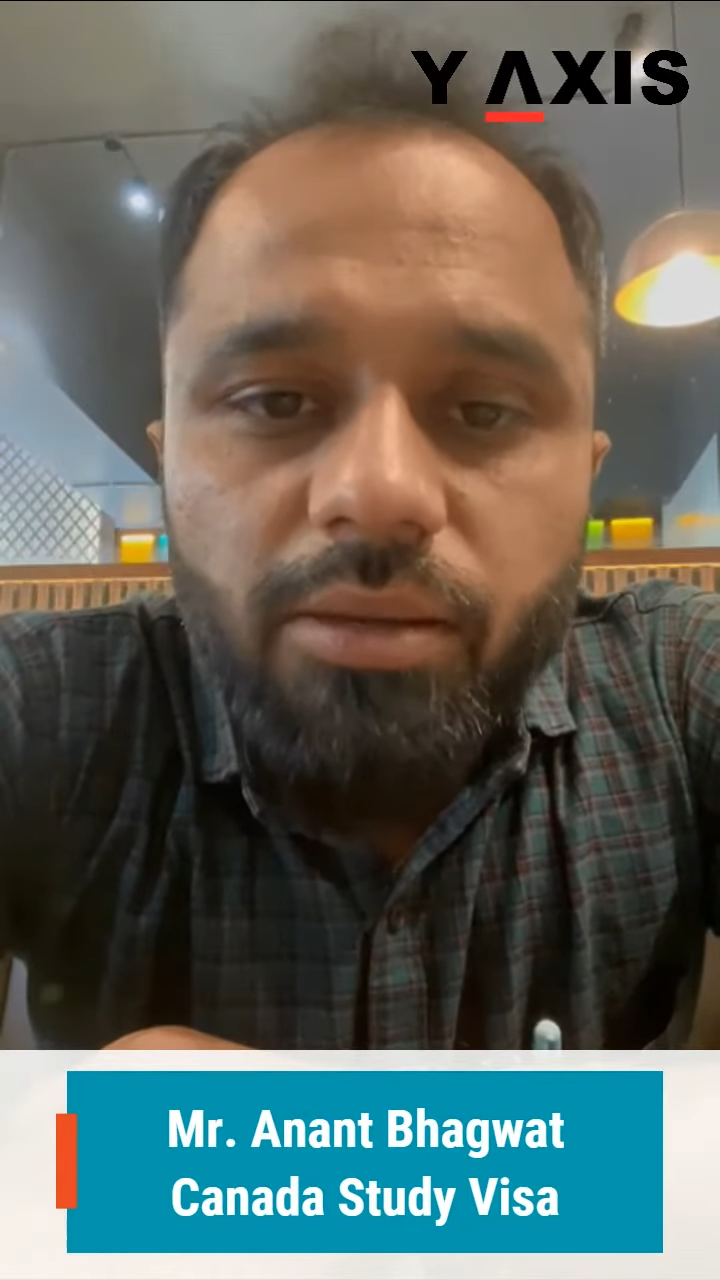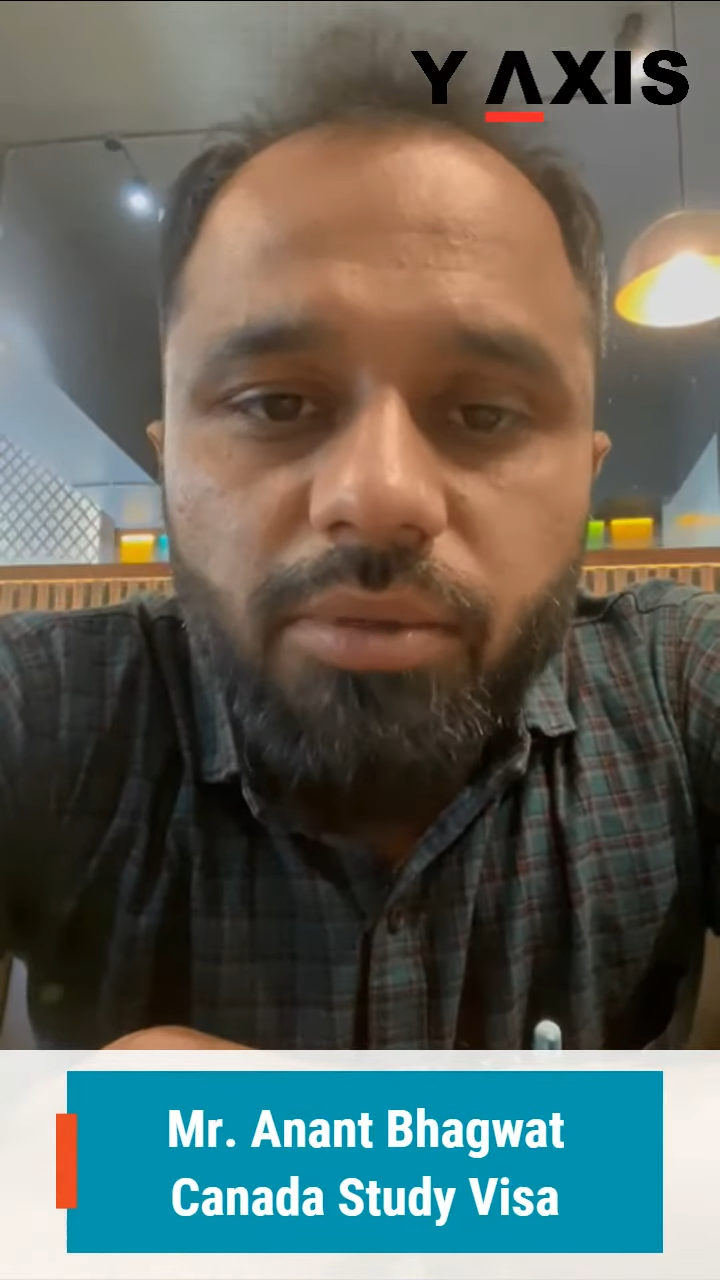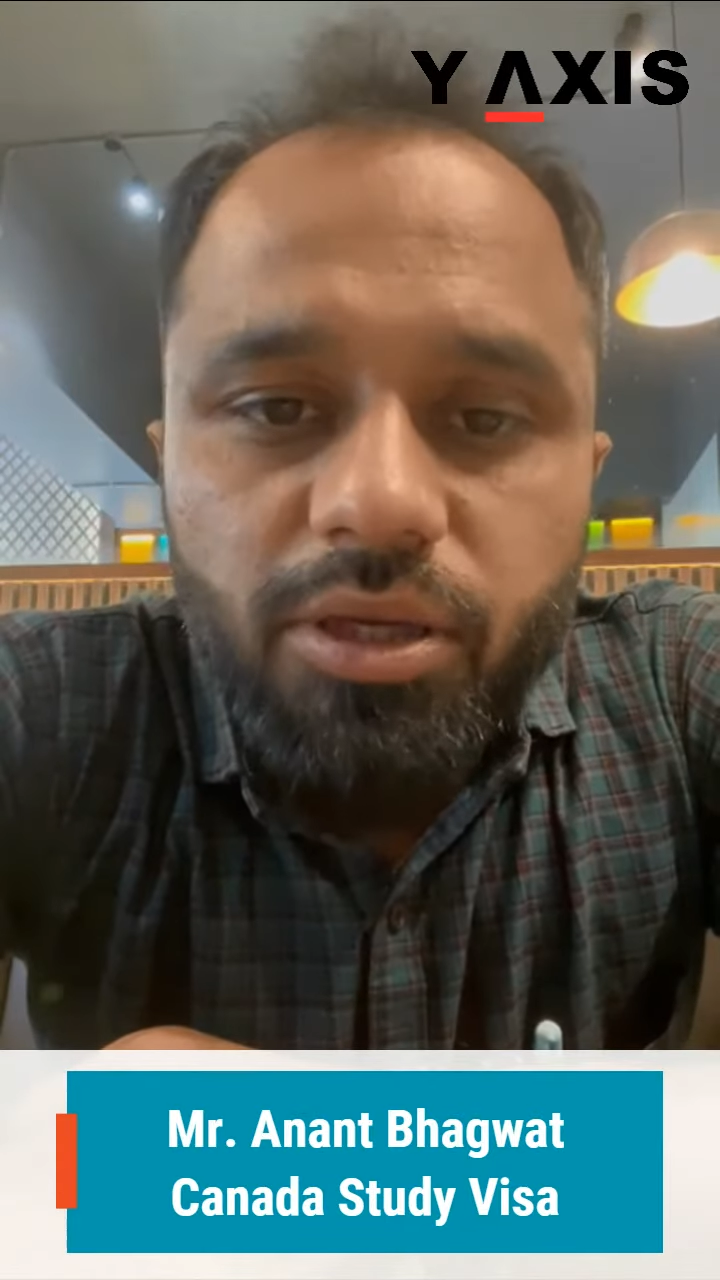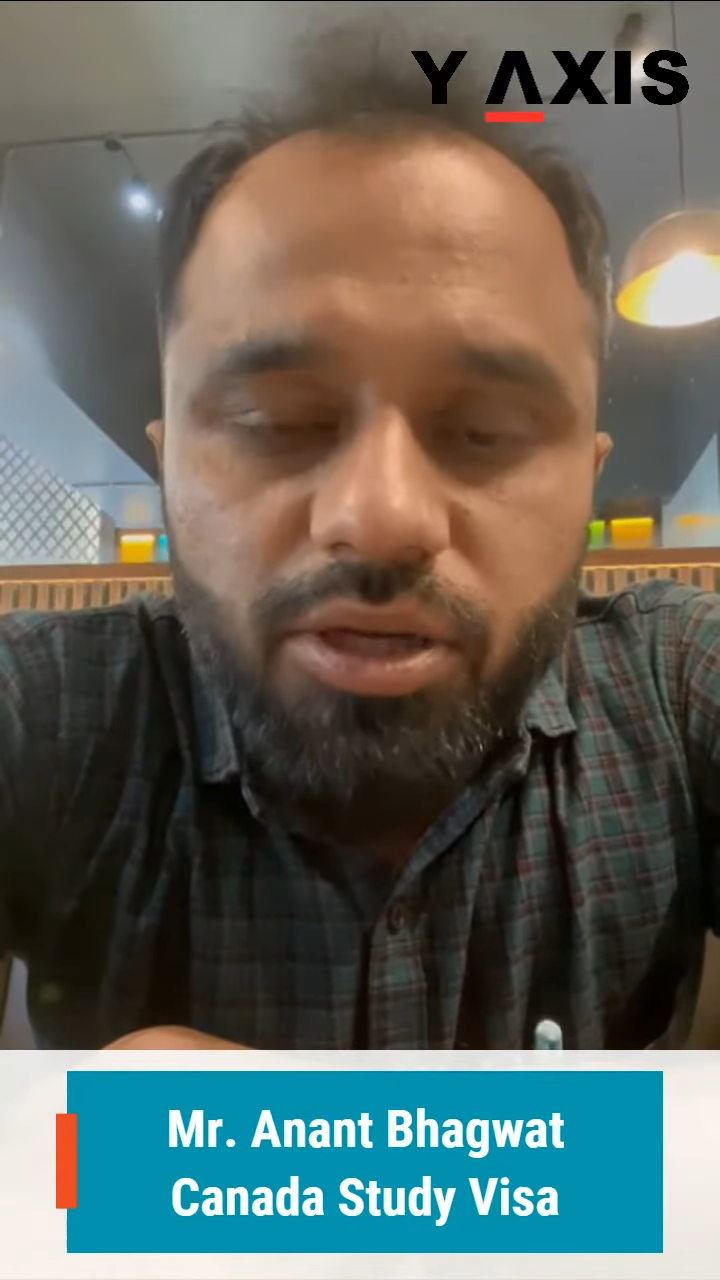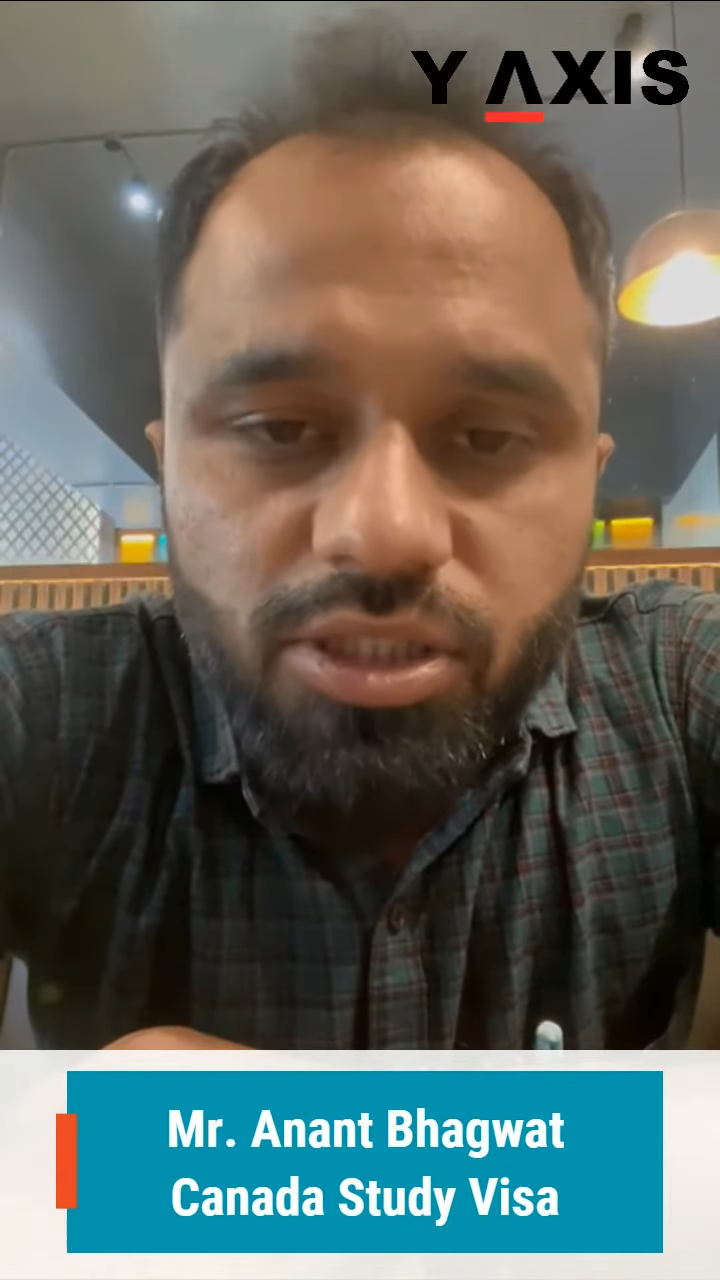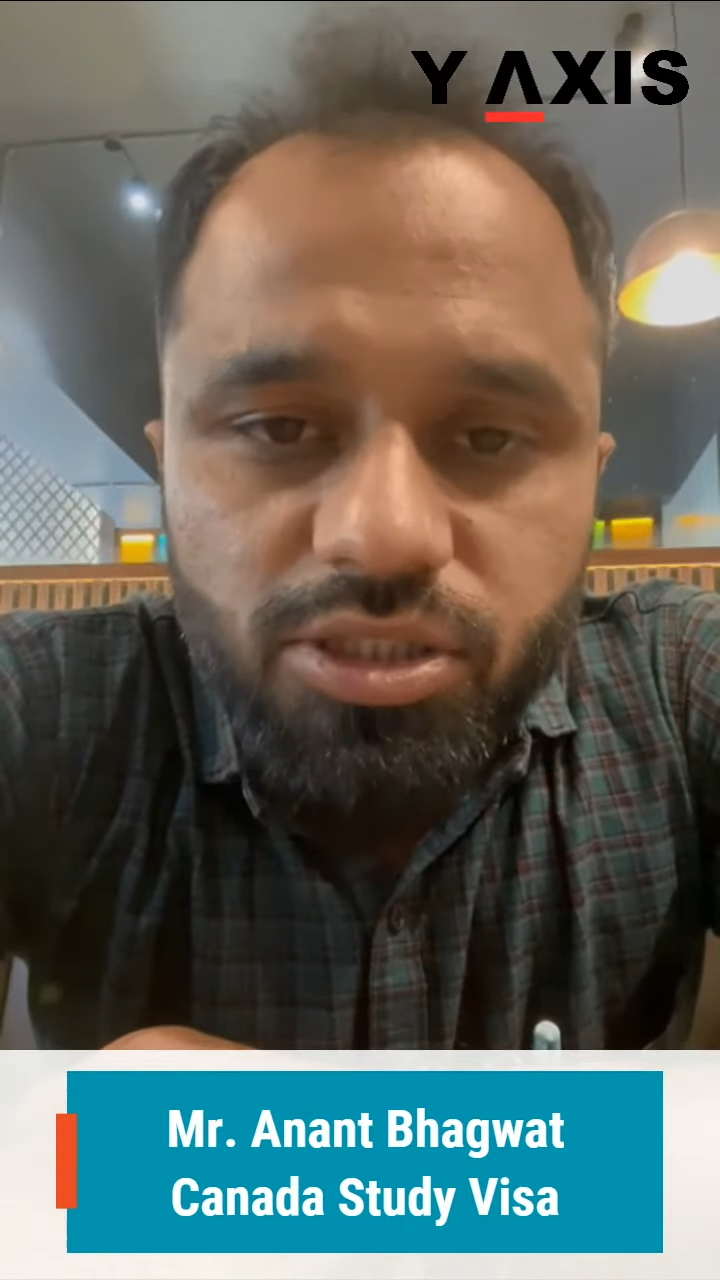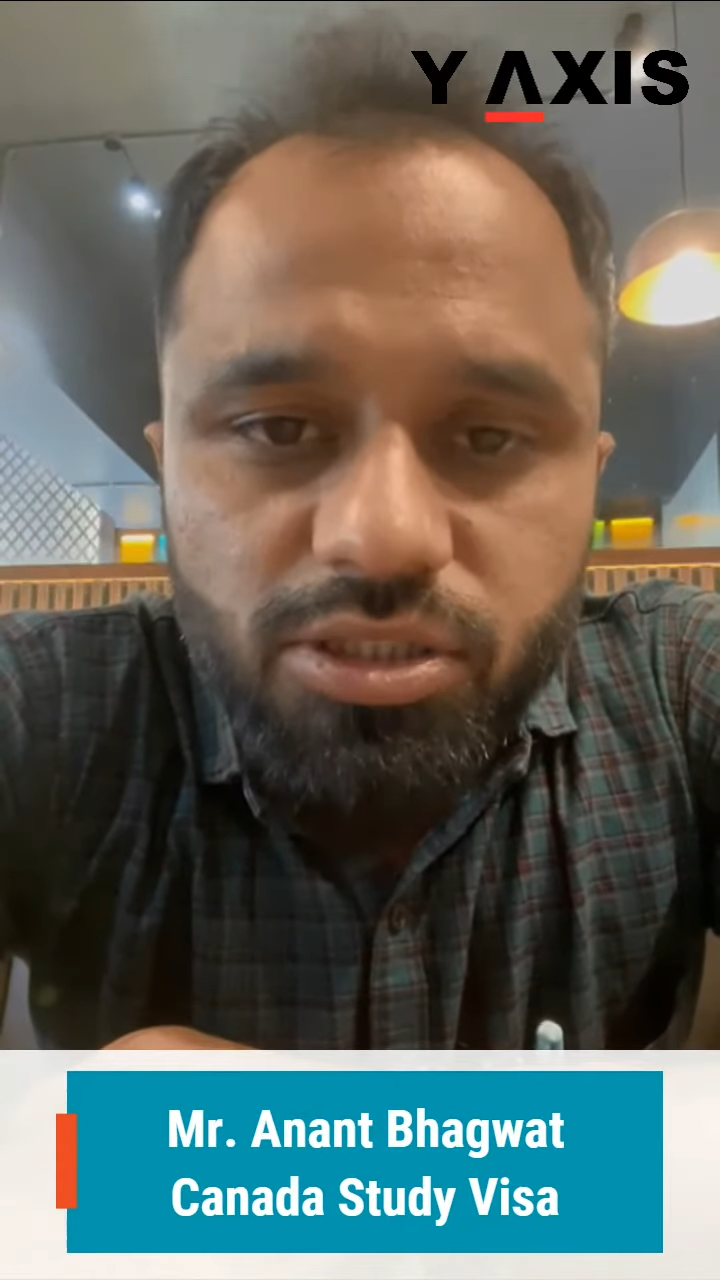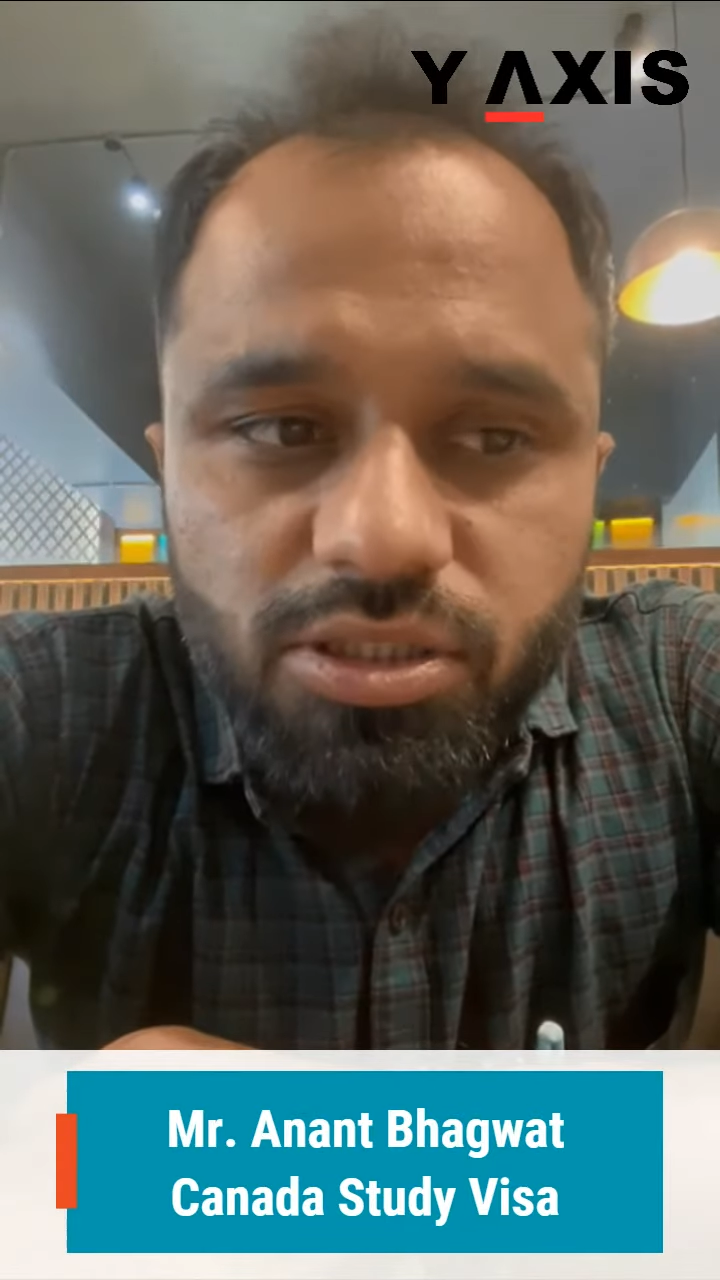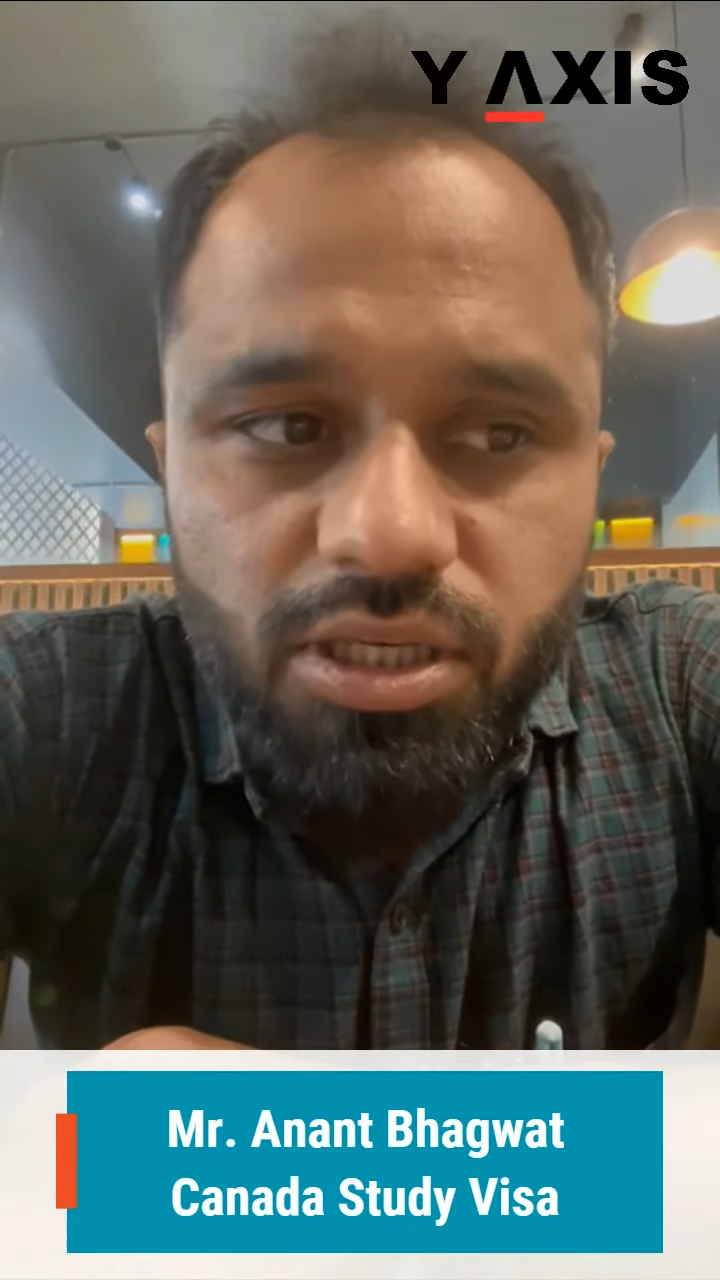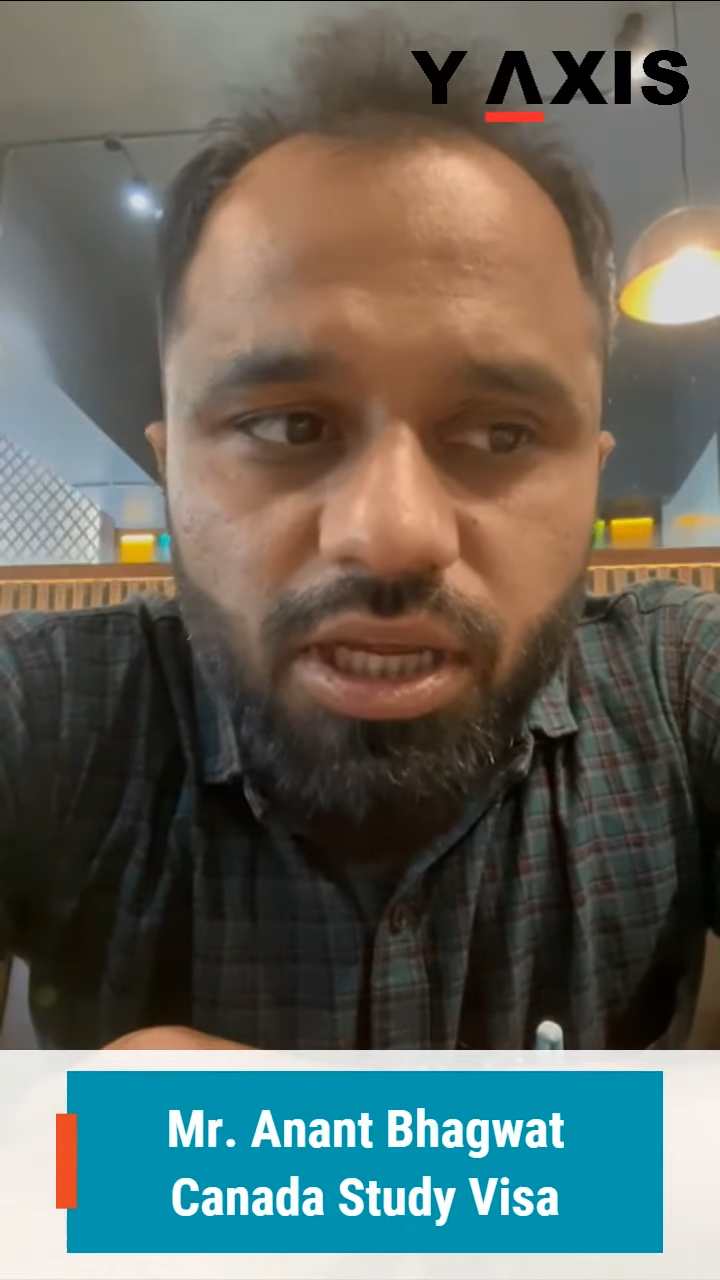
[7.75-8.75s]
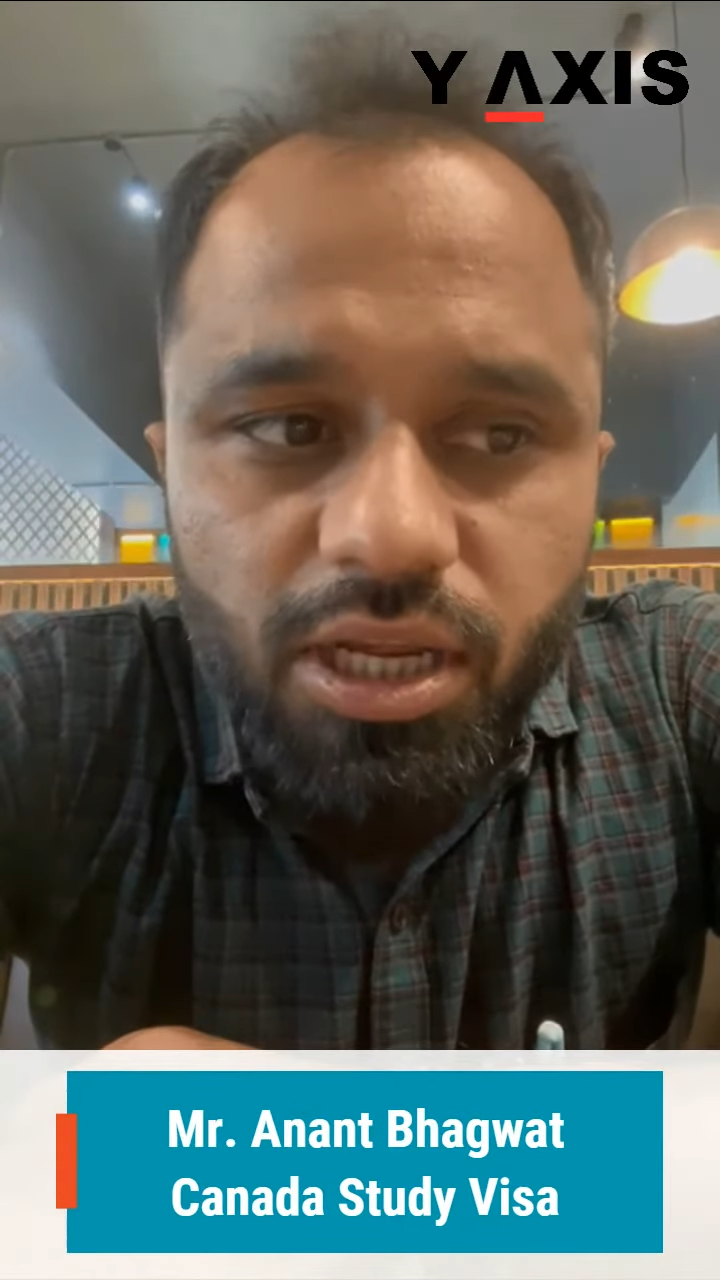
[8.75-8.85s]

immigration